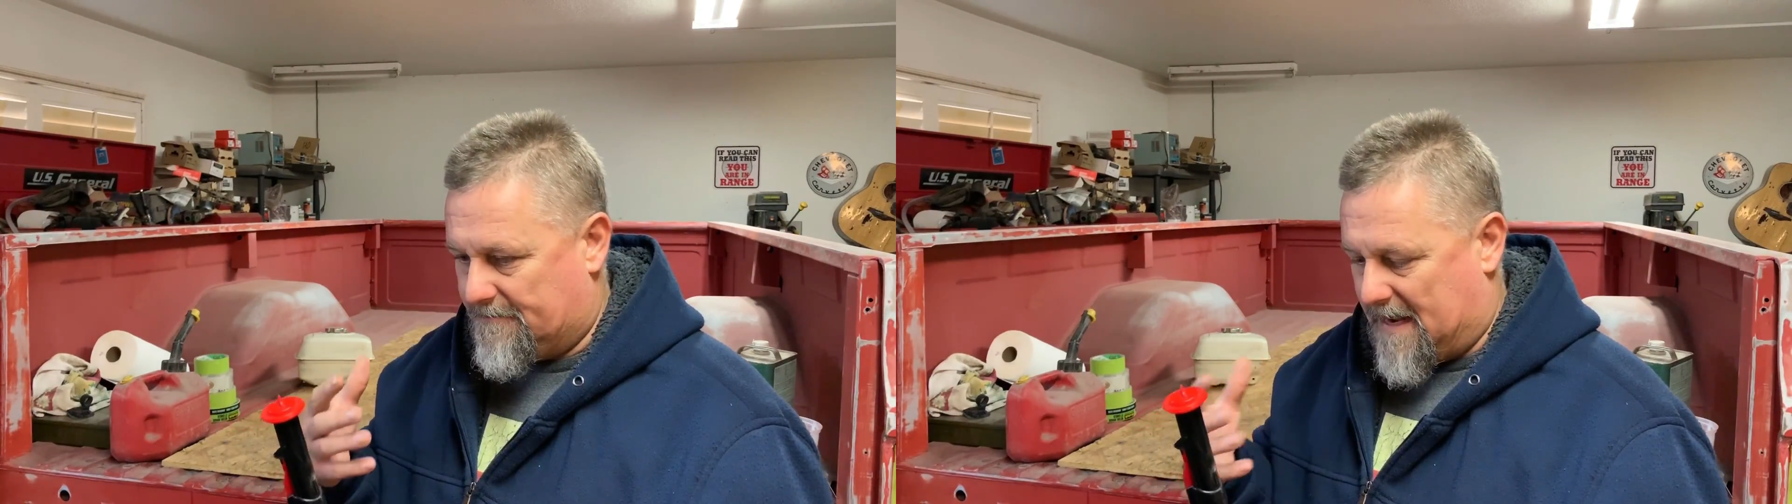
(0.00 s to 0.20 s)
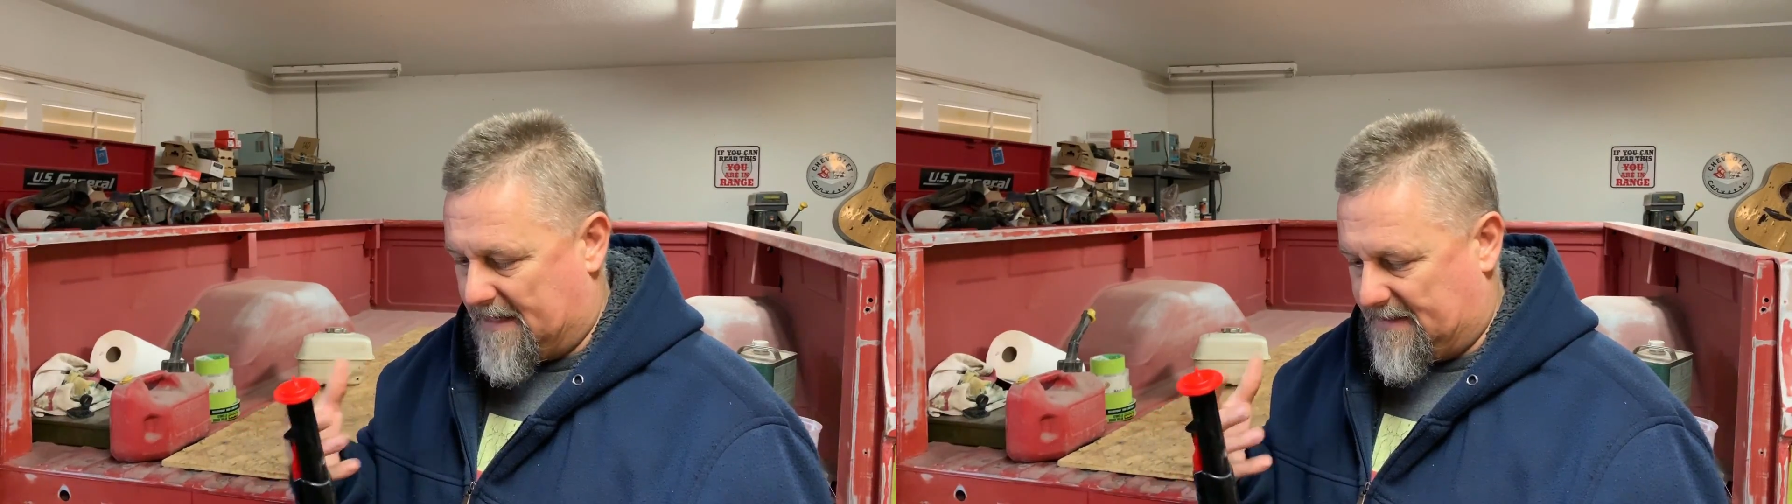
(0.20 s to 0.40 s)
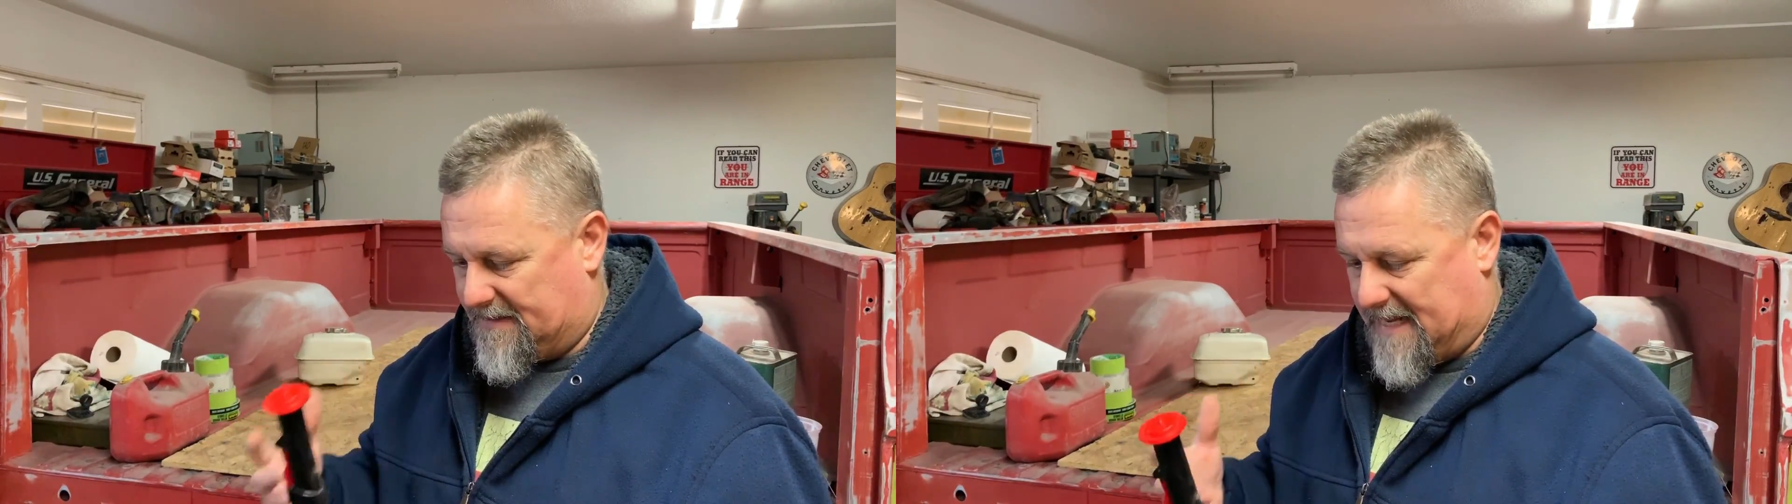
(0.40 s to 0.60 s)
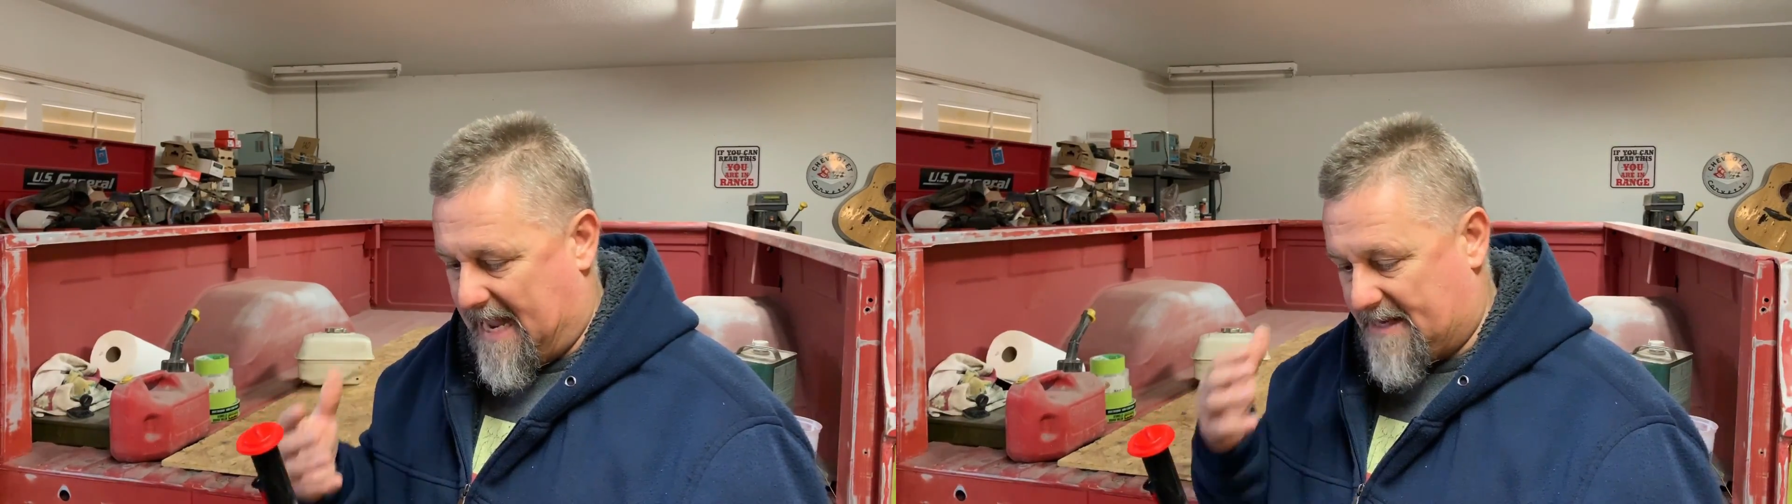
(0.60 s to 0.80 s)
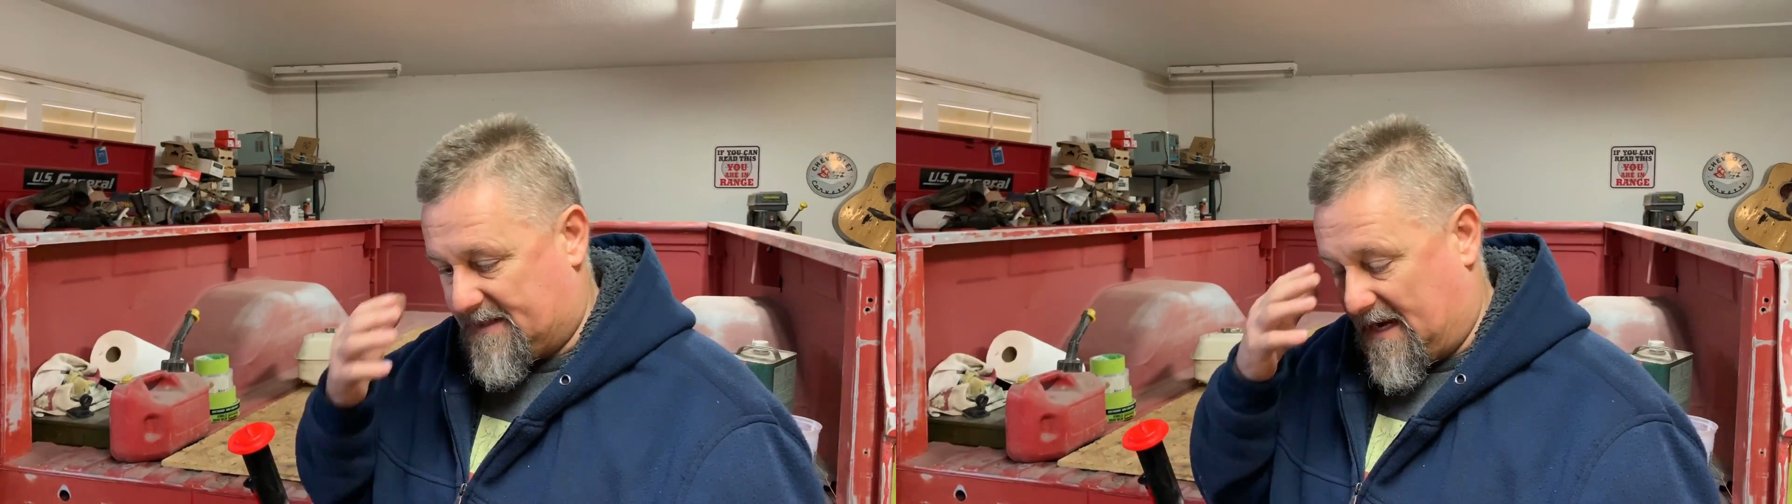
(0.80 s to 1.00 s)
on these
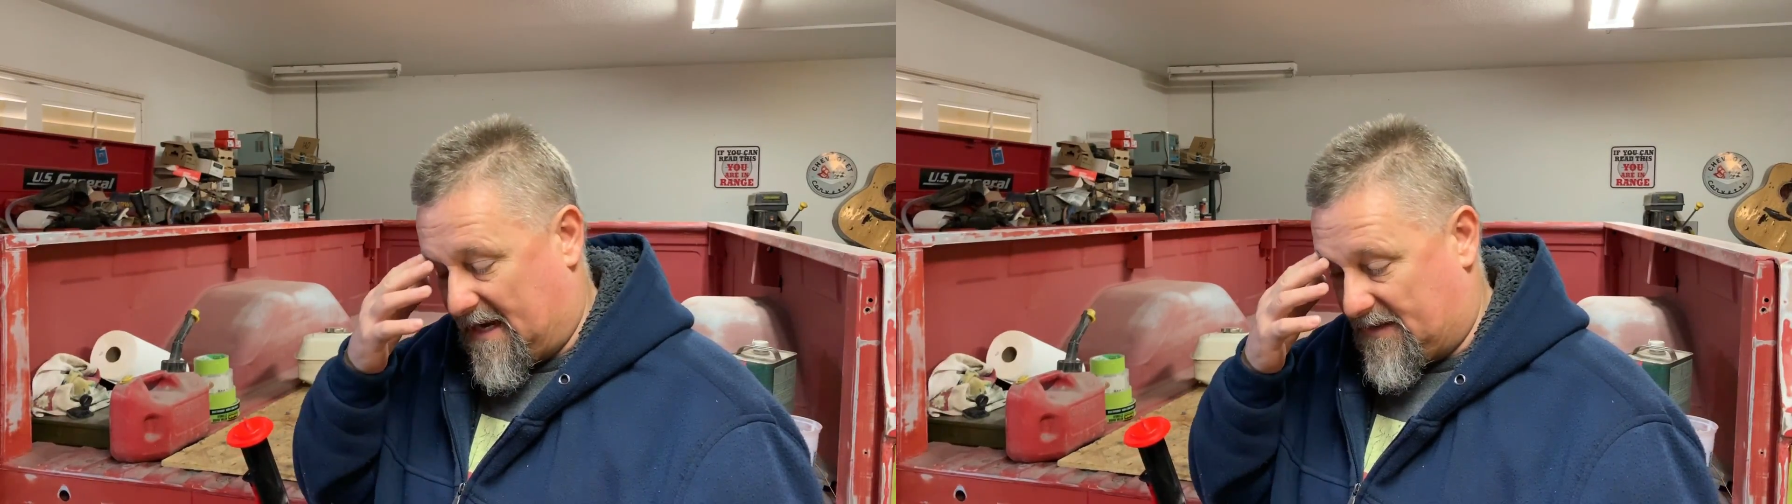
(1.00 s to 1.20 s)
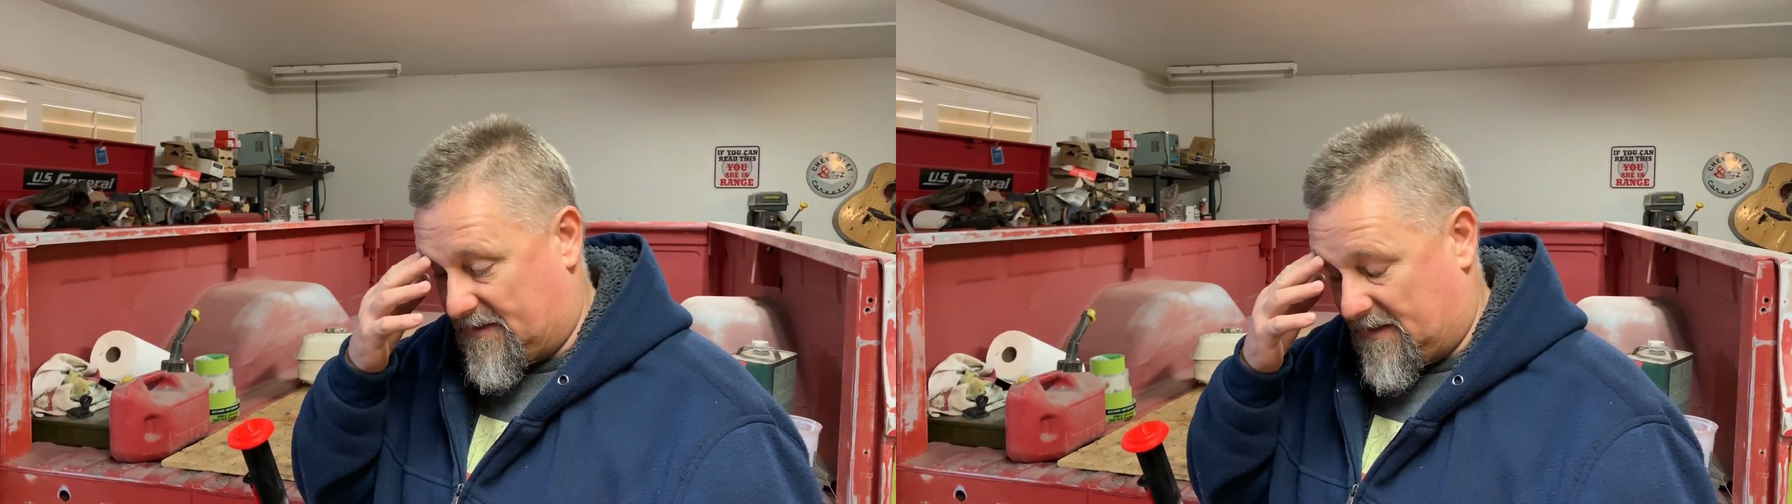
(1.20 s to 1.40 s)
gas cans,